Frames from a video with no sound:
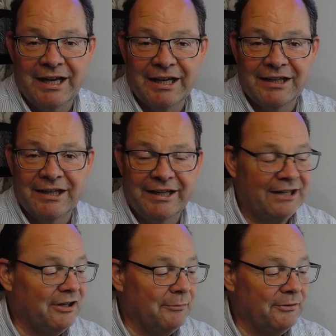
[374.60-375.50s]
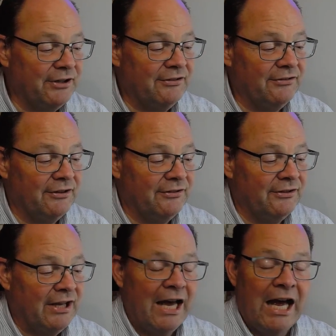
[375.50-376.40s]
connect up the sensors,
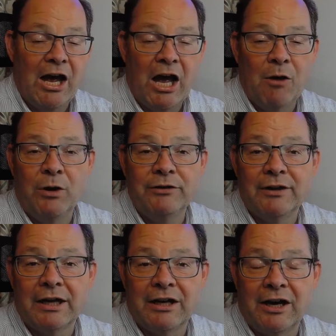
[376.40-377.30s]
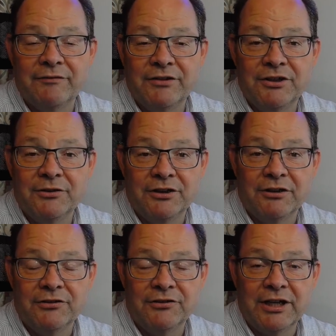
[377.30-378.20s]
and one kind of
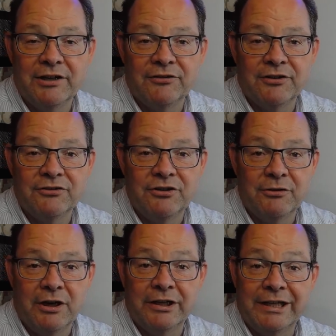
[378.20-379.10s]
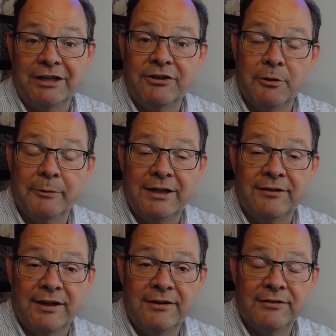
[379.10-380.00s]
idiosyncrasy is that you kind of connect up the main
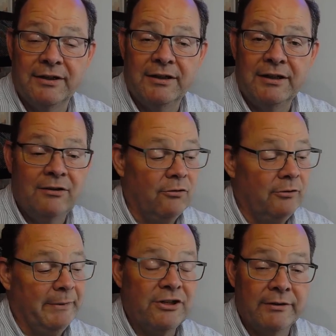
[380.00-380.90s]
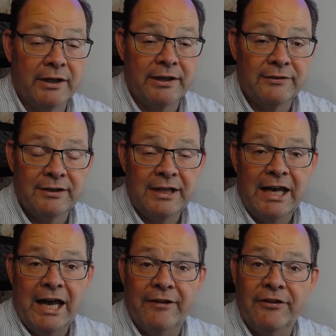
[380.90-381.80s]
sensor or the main device,
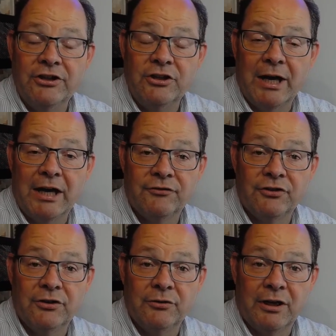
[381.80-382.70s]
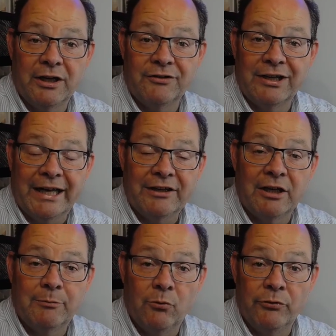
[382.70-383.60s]
and then you have to kind of connect up
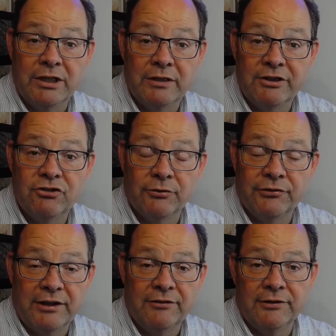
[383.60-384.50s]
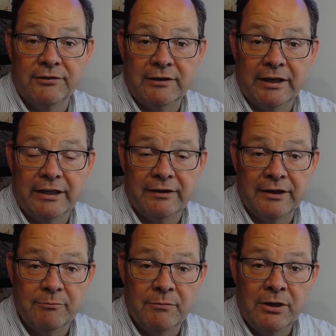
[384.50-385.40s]
all the individual sensors like the
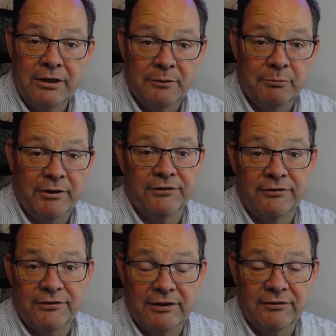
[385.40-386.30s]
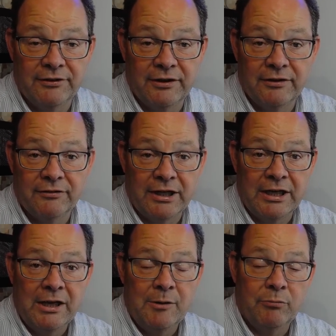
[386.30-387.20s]
presence sensor, the
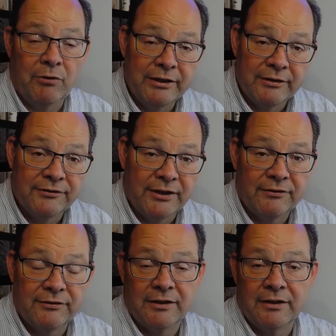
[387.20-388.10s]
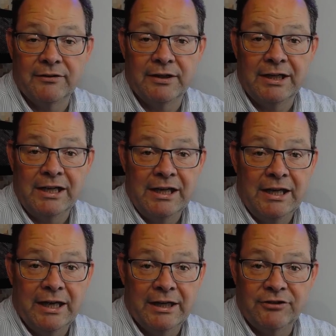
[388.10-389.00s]
brightness sensor, the
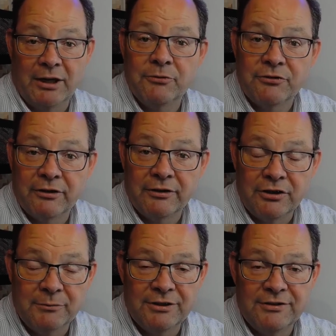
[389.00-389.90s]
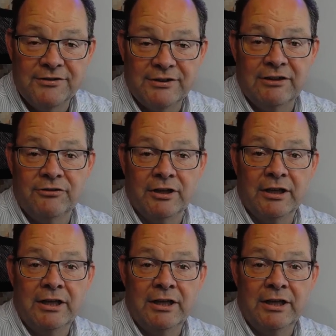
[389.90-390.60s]
temperature and humidity sensor,